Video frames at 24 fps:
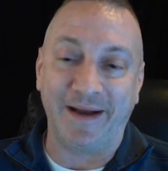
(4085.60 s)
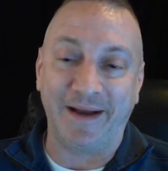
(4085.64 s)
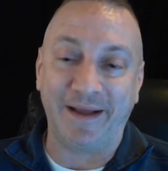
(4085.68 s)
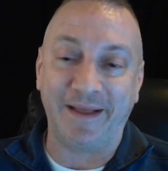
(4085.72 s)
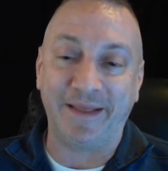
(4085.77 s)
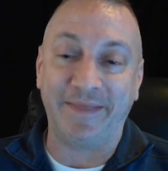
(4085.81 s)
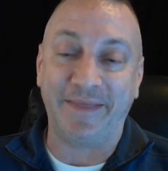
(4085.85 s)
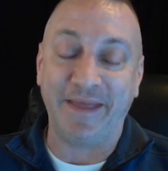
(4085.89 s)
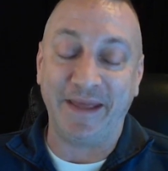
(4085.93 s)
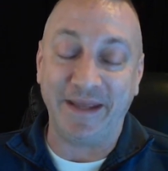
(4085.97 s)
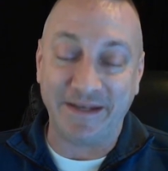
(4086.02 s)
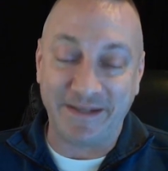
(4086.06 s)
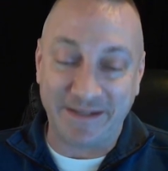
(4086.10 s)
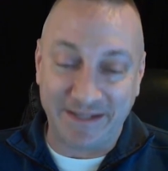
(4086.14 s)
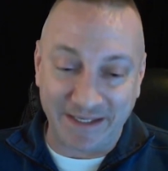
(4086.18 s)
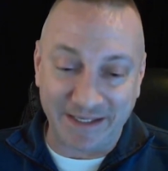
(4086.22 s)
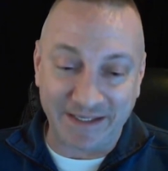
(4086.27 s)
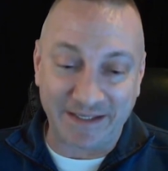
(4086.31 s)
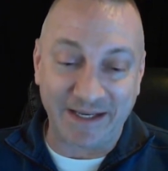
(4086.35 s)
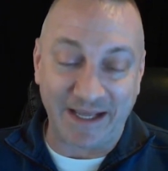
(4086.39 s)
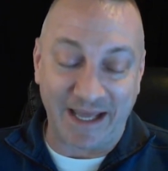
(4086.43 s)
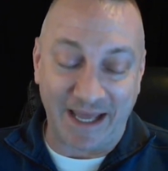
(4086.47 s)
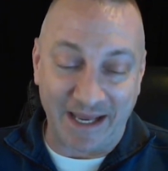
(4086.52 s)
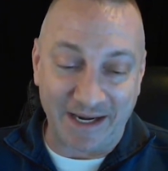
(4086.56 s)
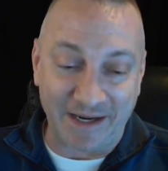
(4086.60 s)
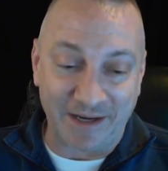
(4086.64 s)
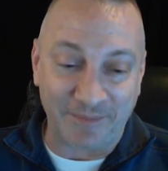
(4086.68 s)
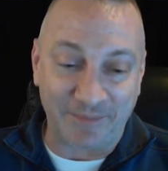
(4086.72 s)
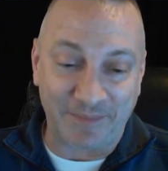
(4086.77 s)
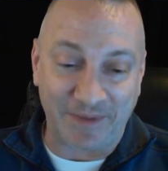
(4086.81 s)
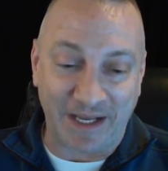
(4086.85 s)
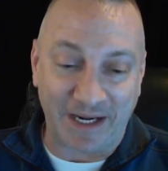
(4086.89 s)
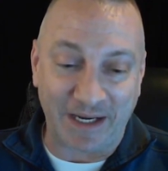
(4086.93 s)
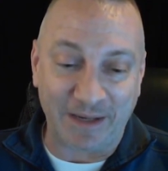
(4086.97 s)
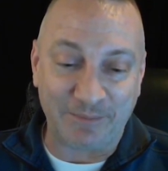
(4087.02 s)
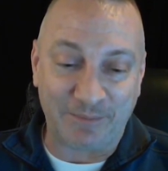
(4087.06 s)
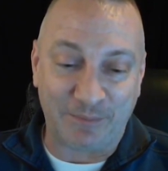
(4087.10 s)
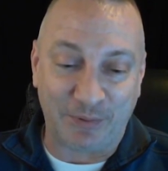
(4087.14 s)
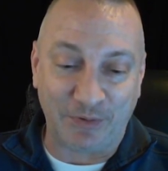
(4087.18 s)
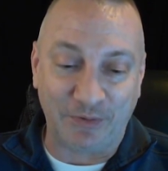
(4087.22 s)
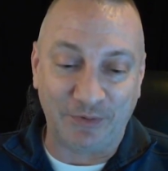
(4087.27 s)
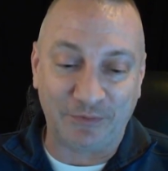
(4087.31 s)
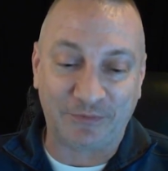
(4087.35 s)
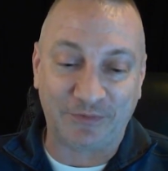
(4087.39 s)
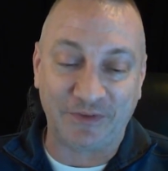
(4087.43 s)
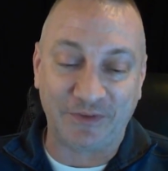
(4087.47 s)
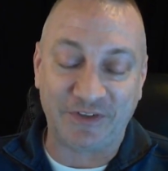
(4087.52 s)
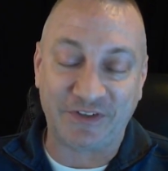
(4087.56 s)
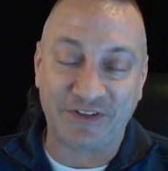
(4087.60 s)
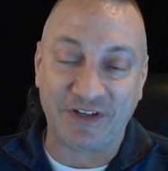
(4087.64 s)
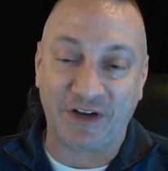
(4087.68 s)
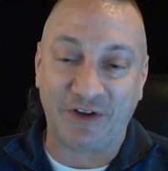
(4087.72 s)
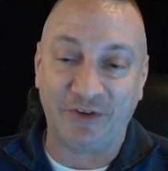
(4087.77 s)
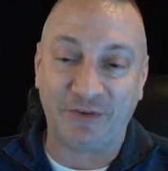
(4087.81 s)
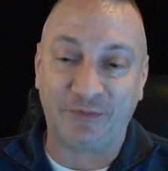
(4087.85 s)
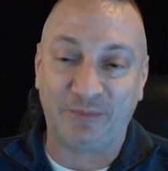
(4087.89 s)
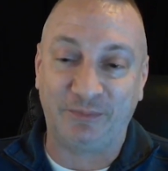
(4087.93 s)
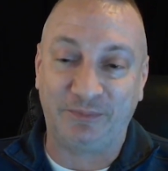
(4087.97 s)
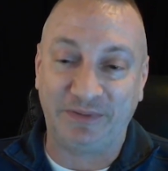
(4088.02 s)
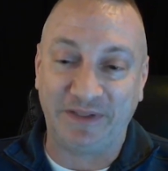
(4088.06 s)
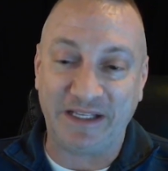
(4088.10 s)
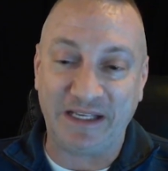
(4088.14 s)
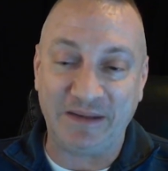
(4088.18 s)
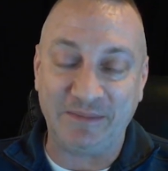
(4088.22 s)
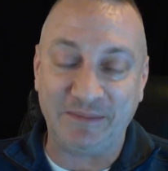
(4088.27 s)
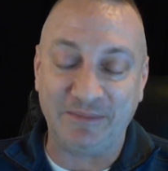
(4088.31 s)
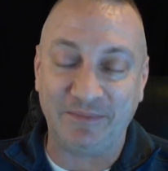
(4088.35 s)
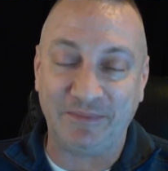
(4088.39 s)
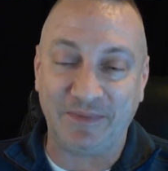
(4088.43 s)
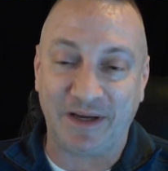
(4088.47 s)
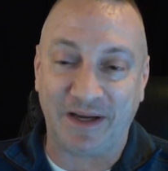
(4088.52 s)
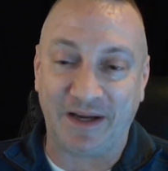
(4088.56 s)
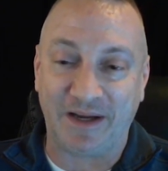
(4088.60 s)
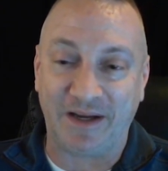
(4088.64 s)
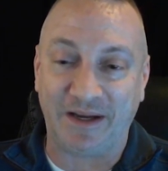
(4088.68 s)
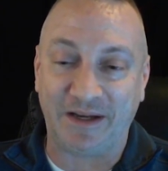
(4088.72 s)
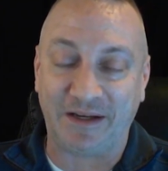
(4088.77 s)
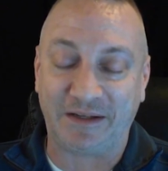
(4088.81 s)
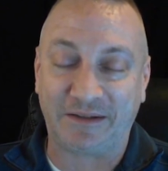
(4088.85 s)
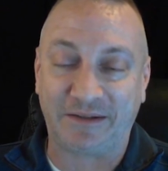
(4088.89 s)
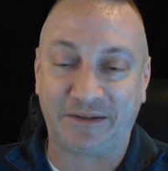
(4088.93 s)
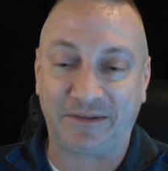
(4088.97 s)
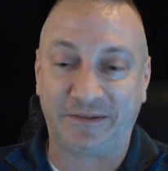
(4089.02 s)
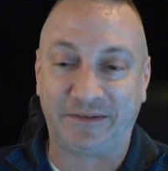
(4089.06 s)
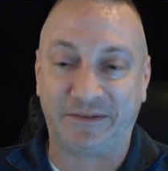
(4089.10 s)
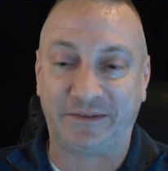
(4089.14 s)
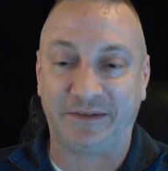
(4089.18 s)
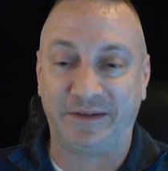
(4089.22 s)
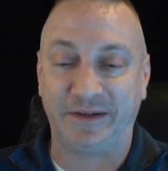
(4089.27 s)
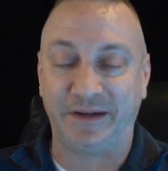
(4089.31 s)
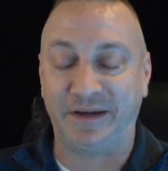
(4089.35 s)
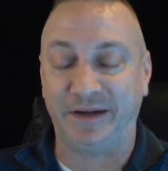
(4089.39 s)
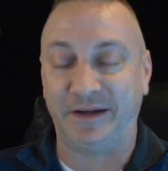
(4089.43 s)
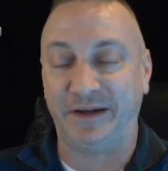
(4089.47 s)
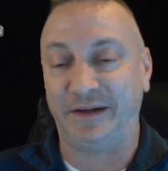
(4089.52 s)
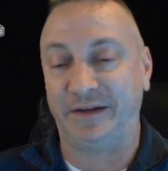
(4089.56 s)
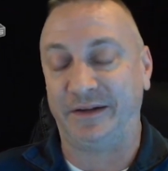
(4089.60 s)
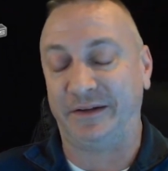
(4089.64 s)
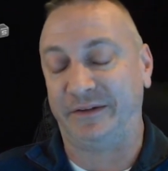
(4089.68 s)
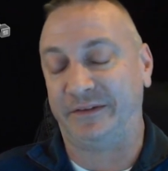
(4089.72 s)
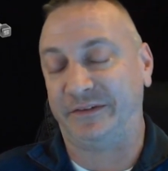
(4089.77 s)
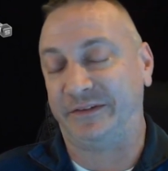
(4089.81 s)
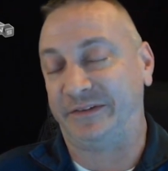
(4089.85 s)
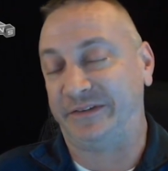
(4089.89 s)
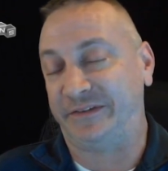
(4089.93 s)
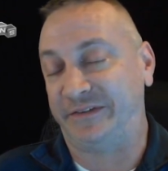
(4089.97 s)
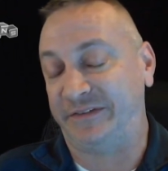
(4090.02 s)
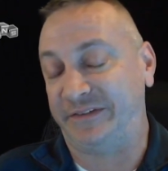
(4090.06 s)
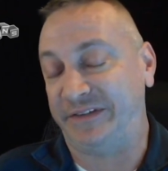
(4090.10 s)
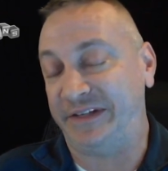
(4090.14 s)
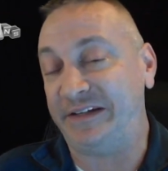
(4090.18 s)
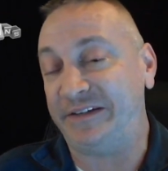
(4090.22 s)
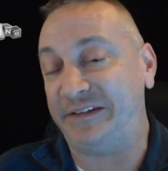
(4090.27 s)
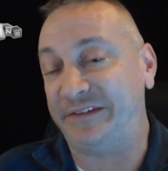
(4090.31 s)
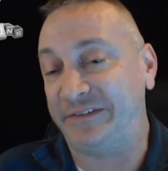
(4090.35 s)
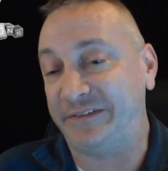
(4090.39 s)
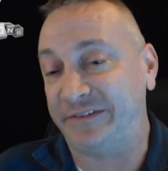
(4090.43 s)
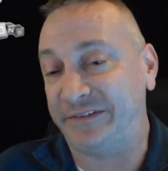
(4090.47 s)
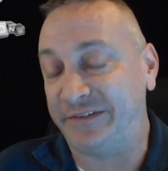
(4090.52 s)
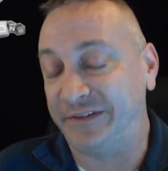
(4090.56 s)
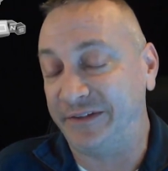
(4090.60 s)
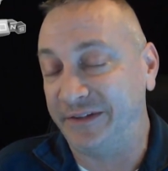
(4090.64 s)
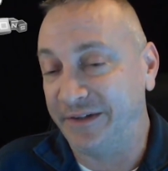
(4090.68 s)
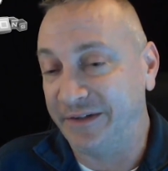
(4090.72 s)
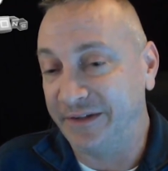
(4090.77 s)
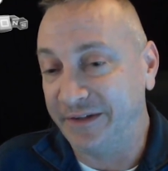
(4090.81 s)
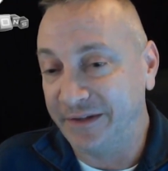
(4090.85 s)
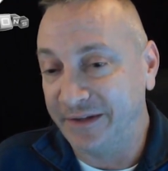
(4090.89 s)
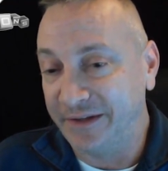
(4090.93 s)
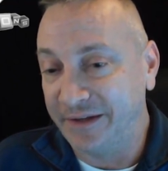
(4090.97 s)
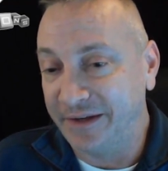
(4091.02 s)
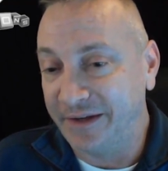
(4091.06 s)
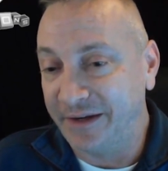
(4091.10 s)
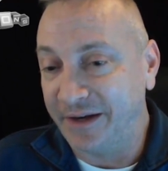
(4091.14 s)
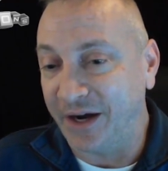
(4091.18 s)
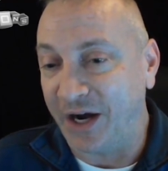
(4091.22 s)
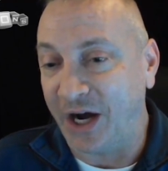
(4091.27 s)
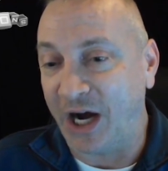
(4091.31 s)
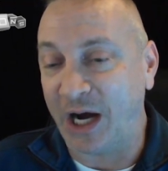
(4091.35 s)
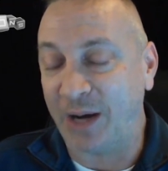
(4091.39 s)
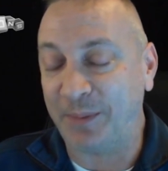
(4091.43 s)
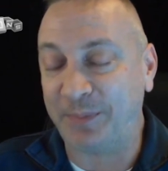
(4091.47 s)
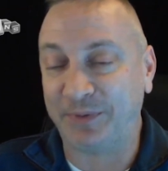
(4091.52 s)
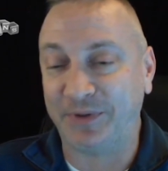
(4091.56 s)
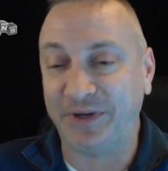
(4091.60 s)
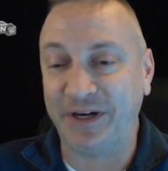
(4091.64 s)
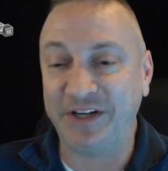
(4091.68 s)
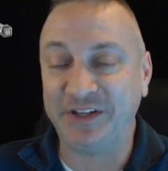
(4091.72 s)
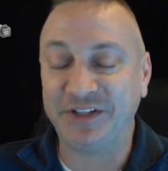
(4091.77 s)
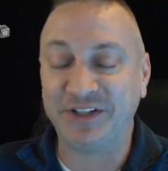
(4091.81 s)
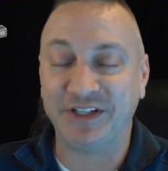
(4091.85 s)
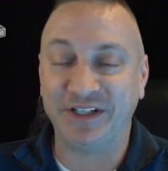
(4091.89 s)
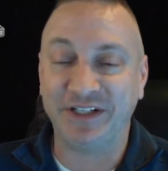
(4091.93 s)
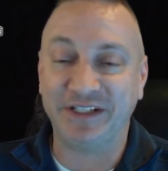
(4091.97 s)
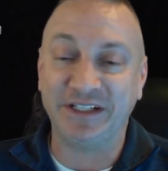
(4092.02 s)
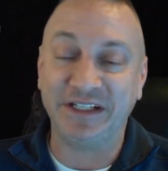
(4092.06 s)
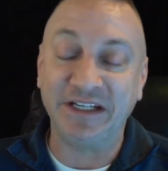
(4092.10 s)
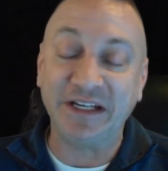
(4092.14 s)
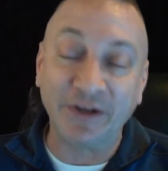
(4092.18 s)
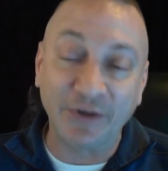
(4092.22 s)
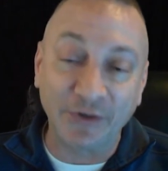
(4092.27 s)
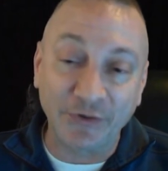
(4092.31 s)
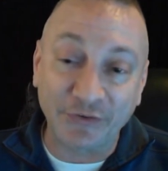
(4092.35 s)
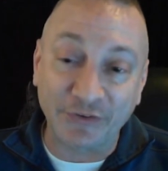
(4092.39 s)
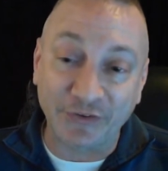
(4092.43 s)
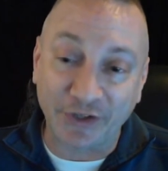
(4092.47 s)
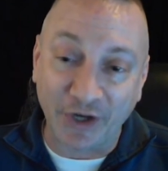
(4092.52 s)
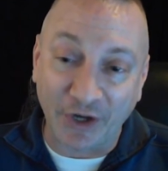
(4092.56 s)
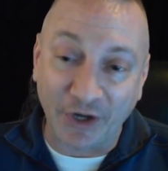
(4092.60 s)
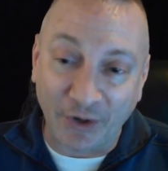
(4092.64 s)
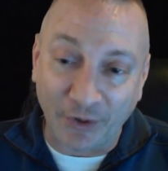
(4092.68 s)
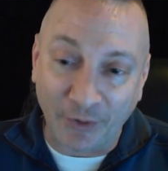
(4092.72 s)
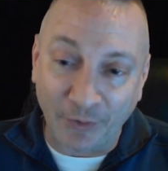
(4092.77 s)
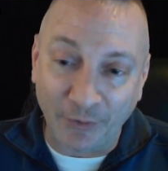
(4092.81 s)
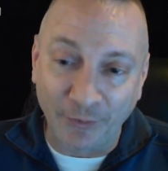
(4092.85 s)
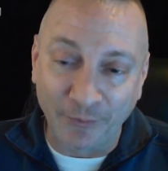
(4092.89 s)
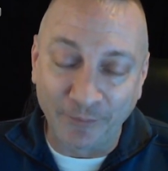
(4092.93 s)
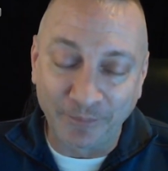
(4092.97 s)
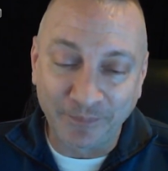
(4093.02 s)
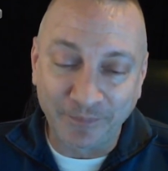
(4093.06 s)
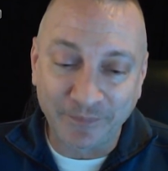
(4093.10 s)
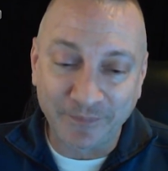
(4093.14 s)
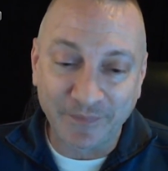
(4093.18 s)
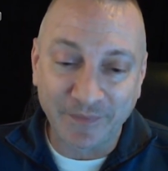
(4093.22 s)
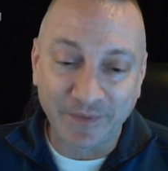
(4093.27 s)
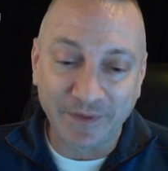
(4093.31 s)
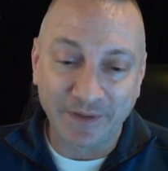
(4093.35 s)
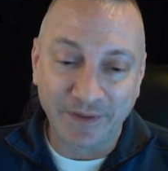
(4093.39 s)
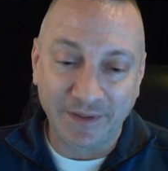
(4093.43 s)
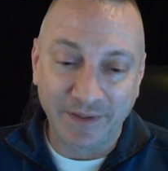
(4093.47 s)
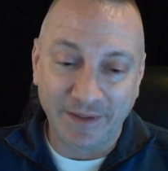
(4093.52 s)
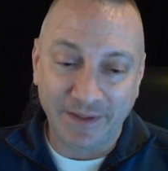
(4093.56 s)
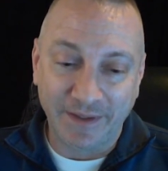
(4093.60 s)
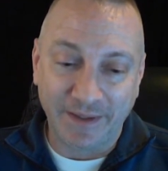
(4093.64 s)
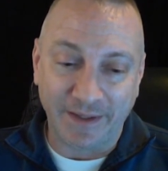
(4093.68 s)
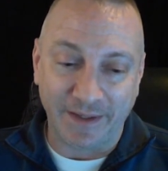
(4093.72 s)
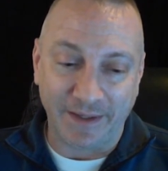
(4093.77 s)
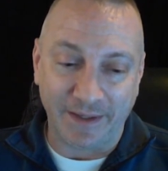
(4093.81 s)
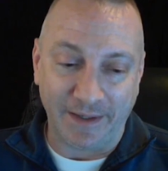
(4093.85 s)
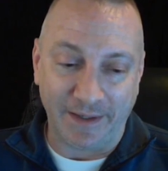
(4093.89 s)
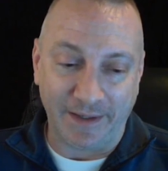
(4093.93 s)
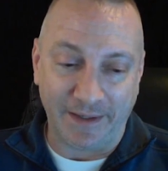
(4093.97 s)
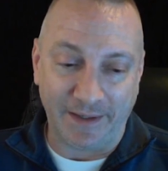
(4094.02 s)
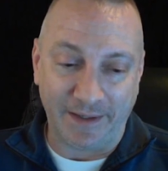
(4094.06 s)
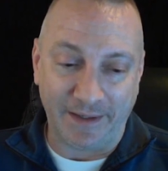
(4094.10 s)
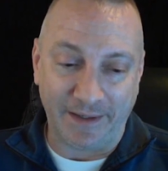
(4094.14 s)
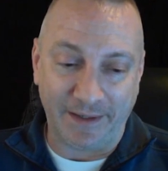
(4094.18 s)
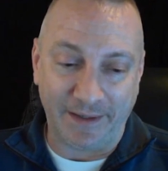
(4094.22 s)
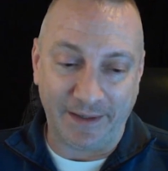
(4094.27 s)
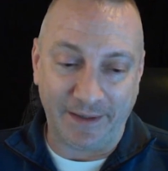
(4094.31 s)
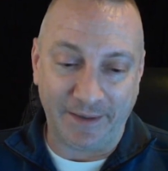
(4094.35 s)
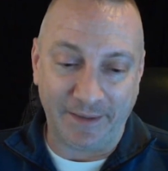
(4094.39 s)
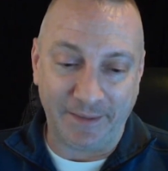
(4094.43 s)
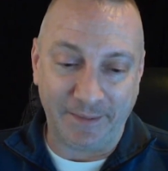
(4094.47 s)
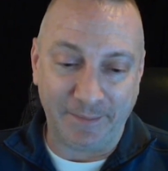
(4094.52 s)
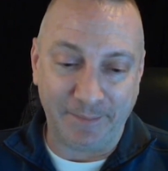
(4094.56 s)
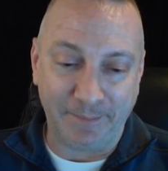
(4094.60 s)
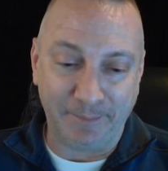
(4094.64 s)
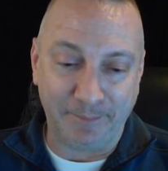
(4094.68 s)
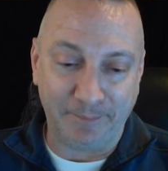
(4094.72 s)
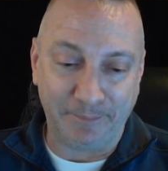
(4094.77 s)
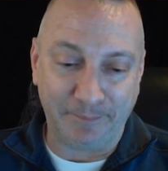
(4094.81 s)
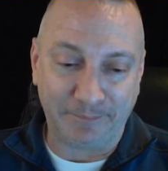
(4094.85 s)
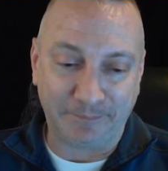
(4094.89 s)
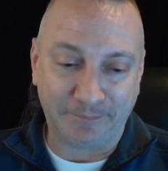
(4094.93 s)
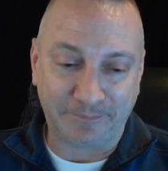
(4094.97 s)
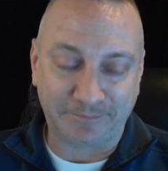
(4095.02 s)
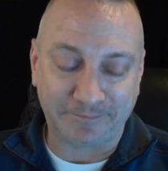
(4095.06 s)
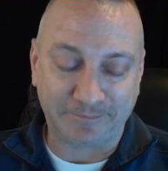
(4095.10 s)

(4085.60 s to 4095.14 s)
They did end up getting pulled from the shelves. Bleem ceased operation years ago in